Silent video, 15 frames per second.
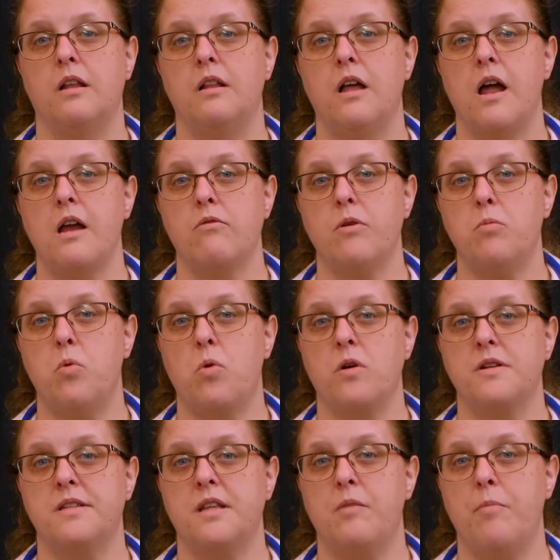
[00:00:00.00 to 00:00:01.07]
Client
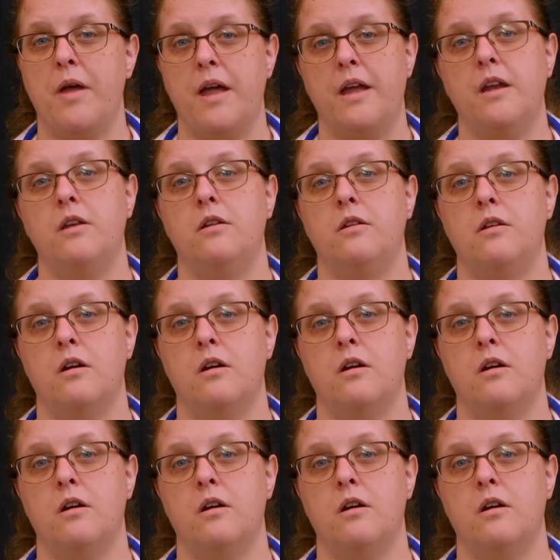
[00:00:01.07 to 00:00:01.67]
reports that pain,